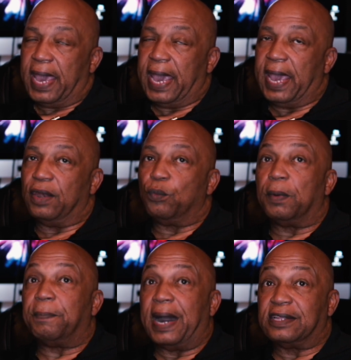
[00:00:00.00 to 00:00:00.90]
And
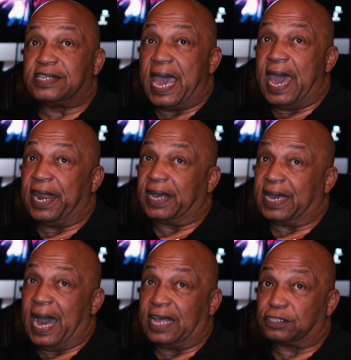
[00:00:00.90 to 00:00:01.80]
we're about to add a
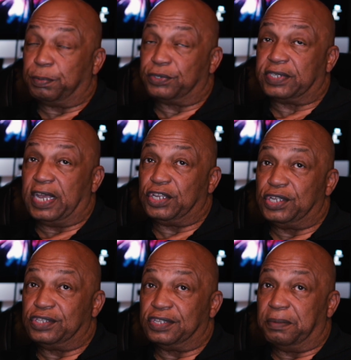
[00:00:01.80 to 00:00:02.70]
gospel
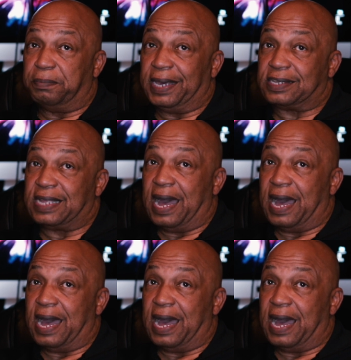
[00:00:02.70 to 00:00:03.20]
station to the mix.